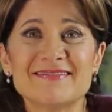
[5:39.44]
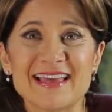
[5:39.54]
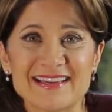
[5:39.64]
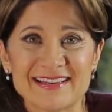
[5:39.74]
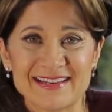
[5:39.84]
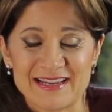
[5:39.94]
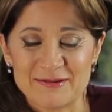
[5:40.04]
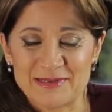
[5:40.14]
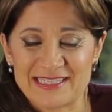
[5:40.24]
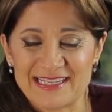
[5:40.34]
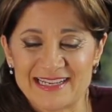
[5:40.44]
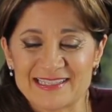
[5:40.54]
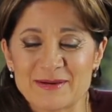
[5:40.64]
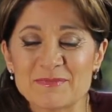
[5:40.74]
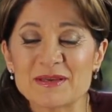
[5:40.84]
they can
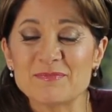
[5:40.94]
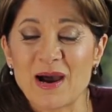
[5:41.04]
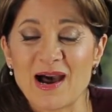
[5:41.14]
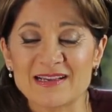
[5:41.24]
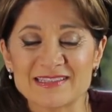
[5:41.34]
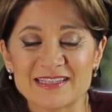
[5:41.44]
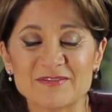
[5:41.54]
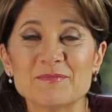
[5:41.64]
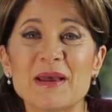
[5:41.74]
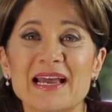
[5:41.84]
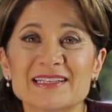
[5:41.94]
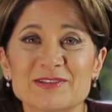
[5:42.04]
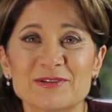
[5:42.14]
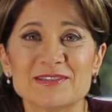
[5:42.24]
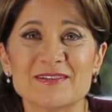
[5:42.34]
imitate, something positive and
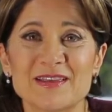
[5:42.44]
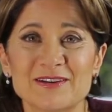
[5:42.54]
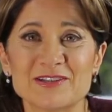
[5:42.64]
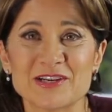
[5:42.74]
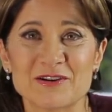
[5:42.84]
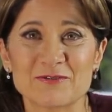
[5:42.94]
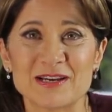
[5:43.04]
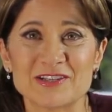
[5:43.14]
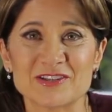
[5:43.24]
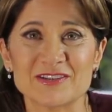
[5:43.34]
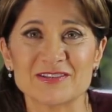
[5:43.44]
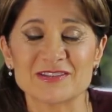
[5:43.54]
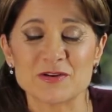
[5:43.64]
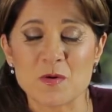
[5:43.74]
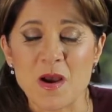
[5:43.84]
pass on to their
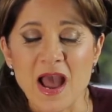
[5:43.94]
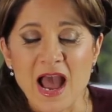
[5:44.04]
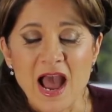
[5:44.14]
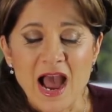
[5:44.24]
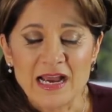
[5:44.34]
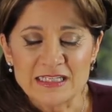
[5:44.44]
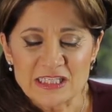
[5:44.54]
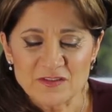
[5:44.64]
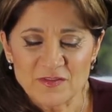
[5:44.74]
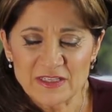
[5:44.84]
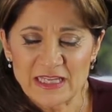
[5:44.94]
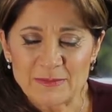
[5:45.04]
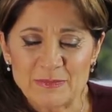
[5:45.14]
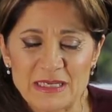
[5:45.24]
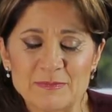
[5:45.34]
generations. You know, I just feel
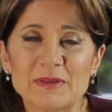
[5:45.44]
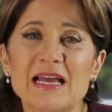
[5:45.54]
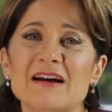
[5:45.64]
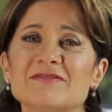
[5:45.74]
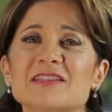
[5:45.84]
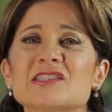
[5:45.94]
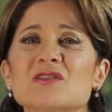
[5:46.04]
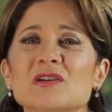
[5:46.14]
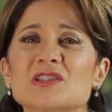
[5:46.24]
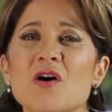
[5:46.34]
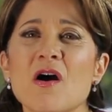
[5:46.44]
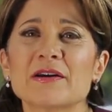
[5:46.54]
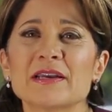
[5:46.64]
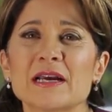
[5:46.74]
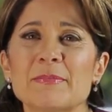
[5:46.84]
like people have to start
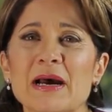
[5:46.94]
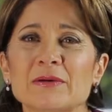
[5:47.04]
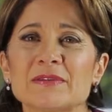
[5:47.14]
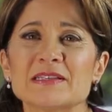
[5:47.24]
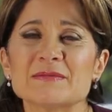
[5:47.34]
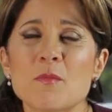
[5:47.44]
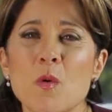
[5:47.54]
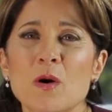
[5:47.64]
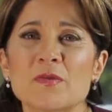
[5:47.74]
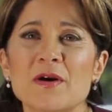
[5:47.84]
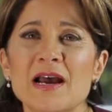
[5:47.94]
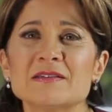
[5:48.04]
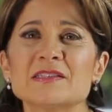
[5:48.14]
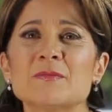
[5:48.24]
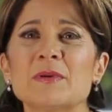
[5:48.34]
talking about this more. There
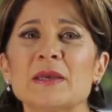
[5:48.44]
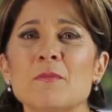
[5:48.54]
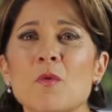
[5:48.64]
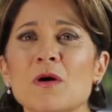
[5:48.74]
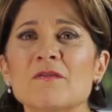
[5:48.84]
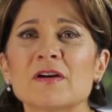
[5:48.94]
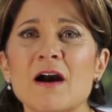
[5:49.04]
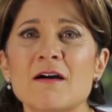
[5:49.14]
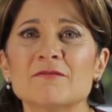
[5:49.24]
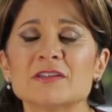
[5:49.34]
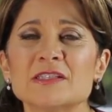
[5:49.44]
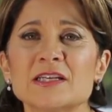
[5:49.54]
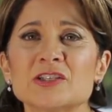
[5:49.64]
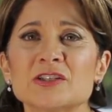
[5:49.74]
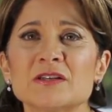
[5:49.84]
has to be more of a
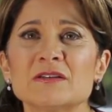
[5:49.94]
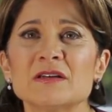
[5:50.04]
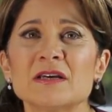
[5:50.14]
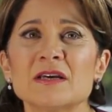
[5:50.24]
conversation.